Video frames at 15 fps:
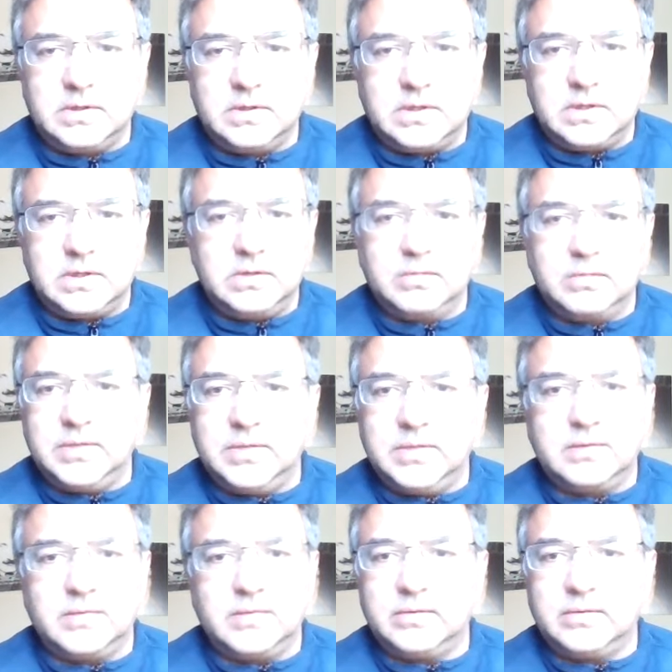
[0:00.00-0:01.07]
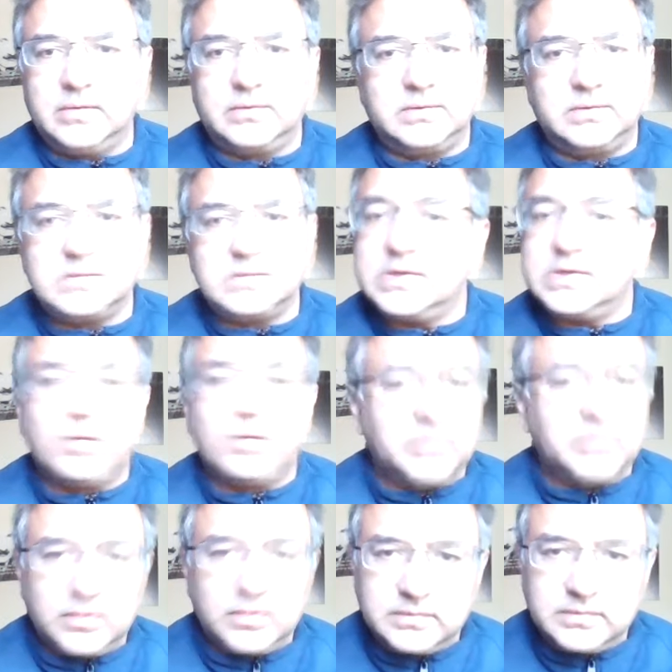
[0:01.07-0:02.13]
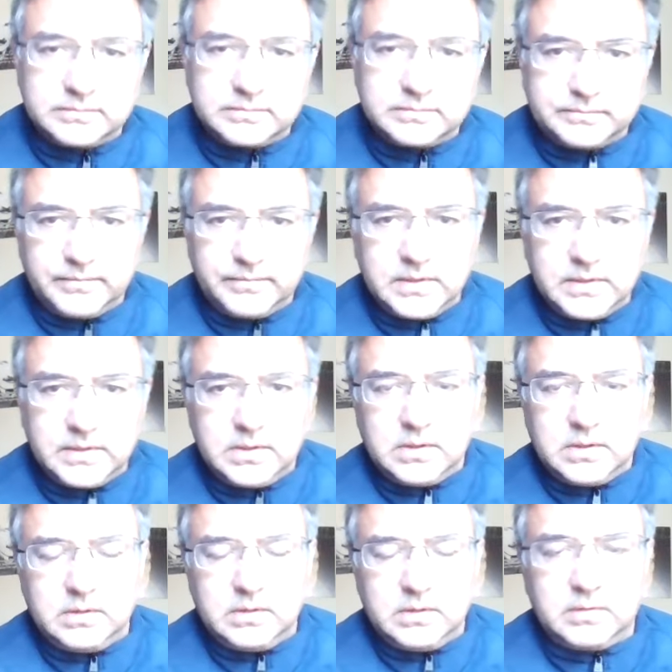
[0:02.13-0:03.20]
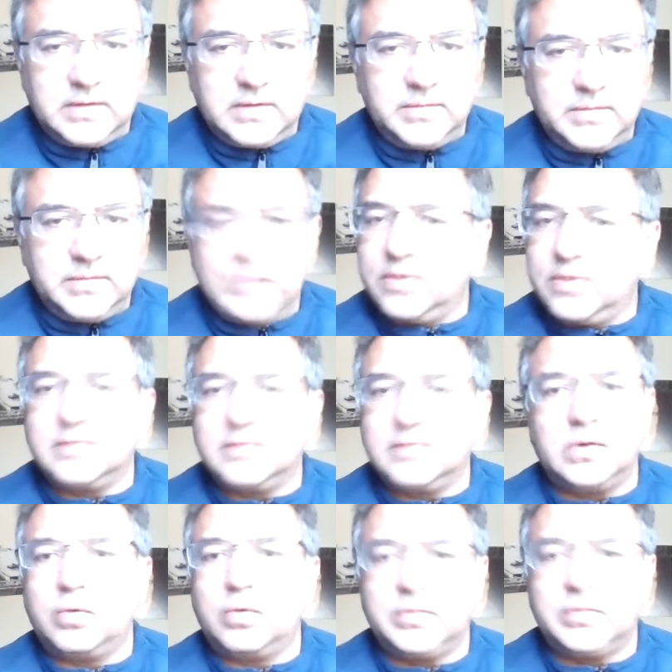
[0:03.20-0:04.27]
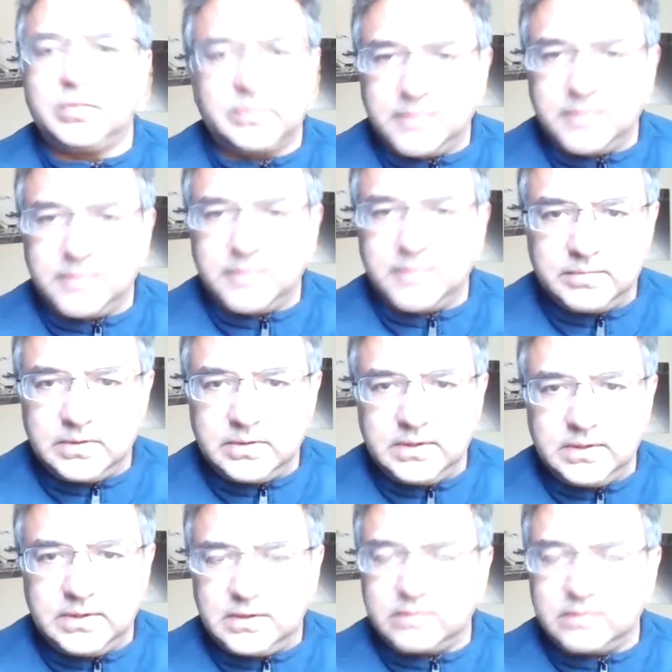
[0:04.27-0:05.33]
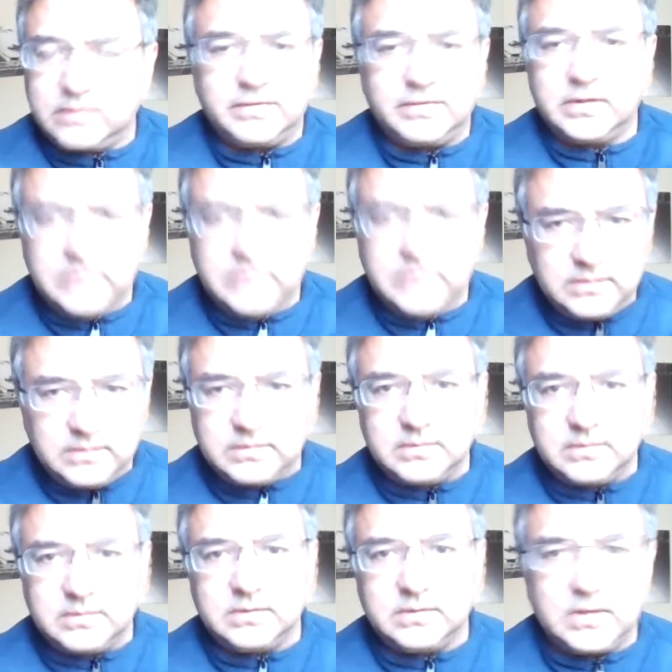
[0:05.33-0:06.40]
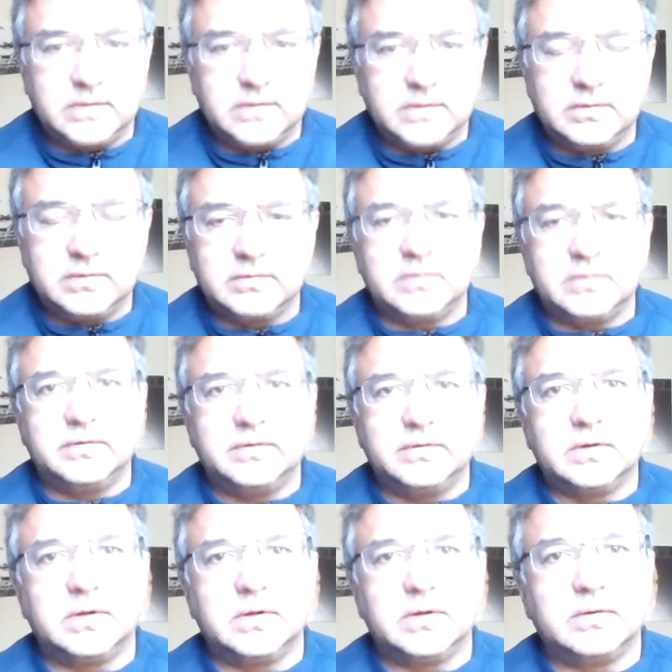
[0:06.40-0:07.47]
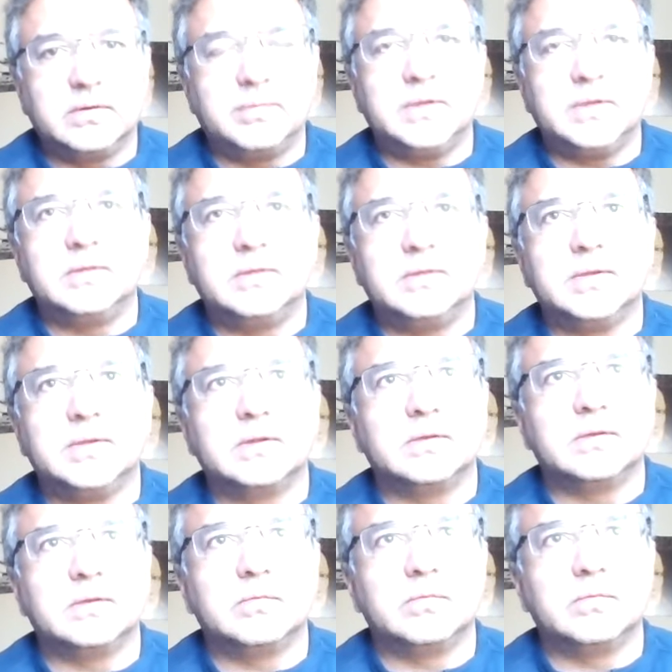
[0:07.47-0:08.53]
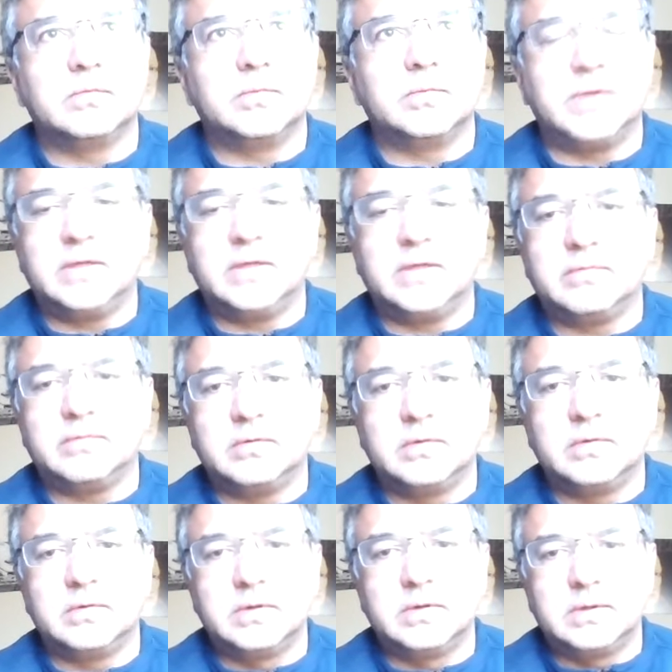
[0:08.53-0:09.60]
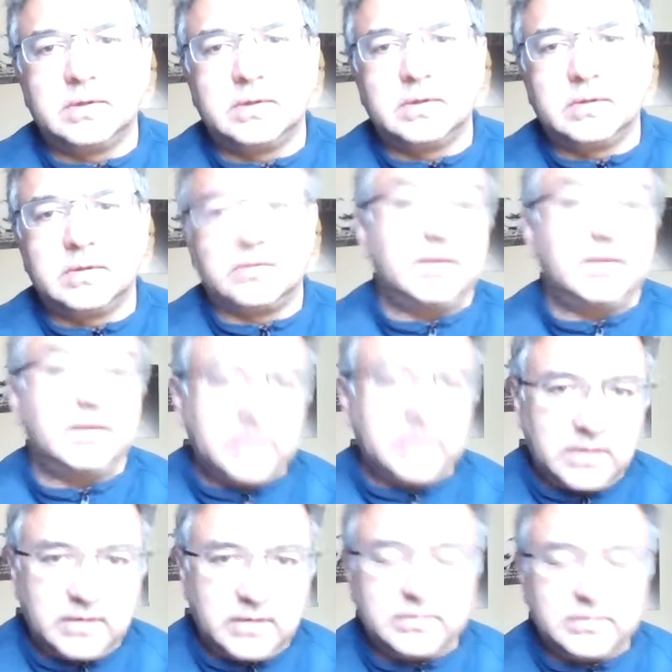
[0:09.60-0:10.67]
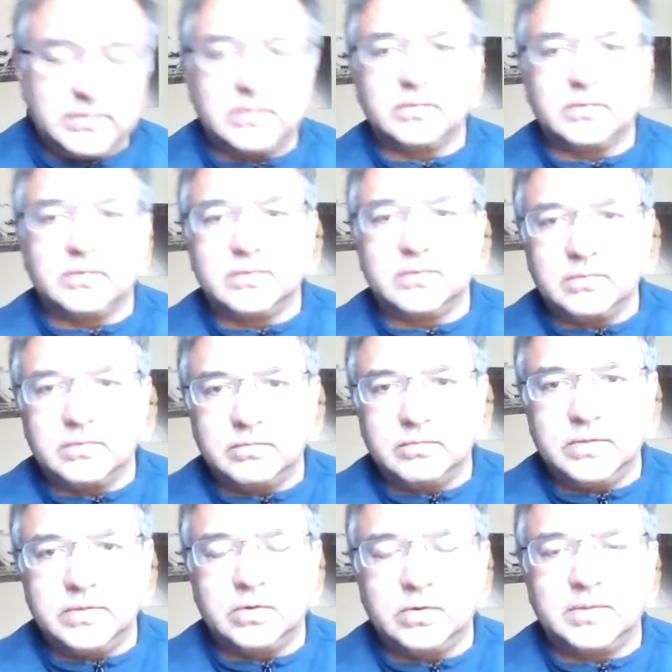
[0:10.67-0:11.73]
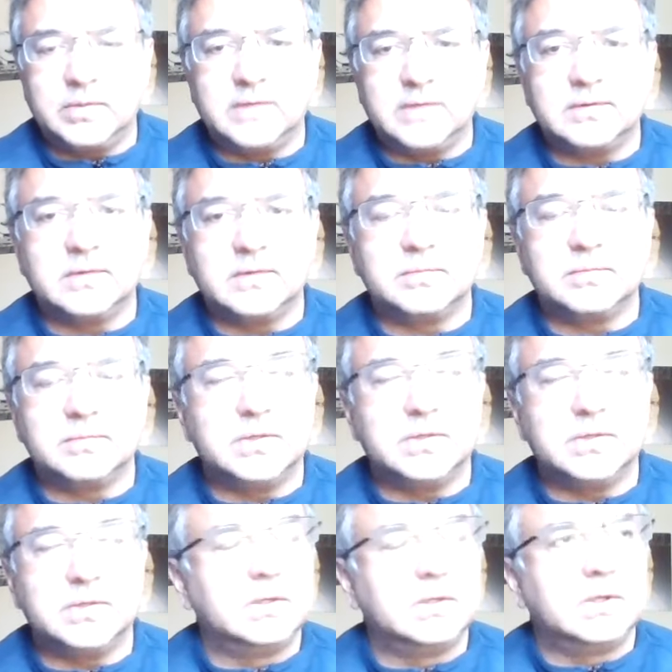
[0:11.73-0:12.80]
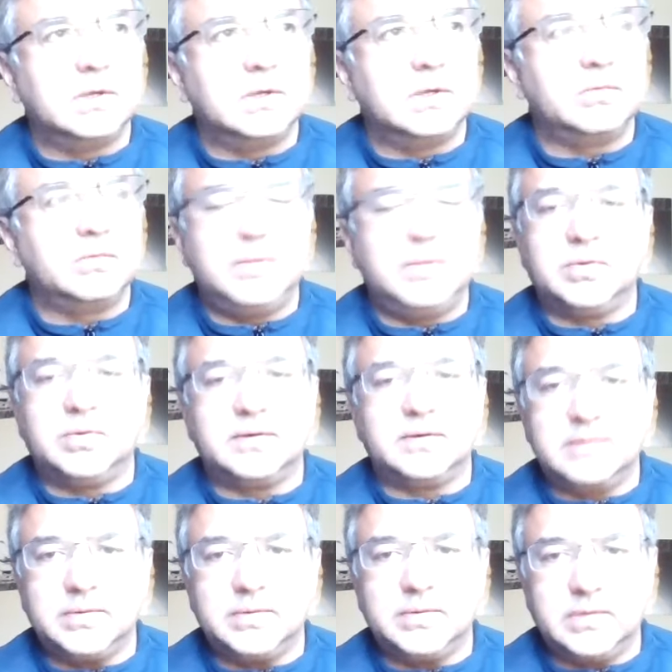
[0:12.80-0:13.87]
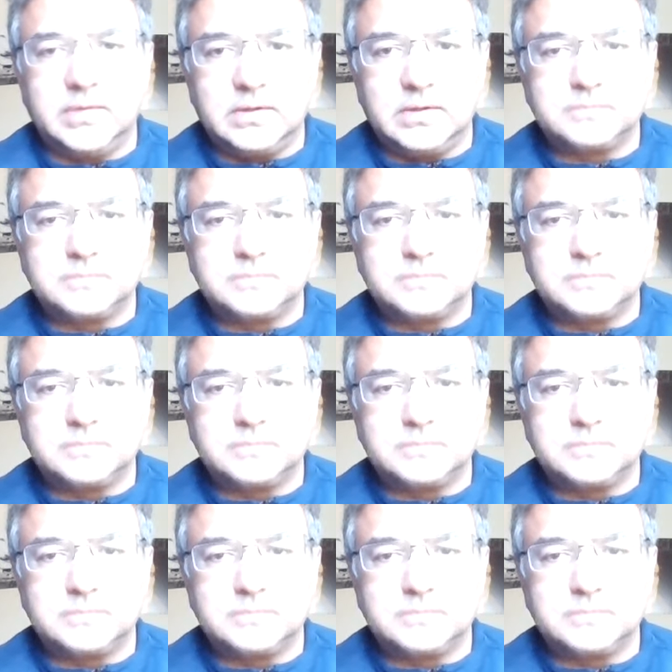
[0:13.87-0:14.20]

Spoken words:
And you can be the most generous person. You can be a person of enormous responsibility. Dr. Fauci, the doctor that's trying to figure out the pandemic and the plan for saving lives and also renormalizing things a bit. Those people aren't sleeping right now.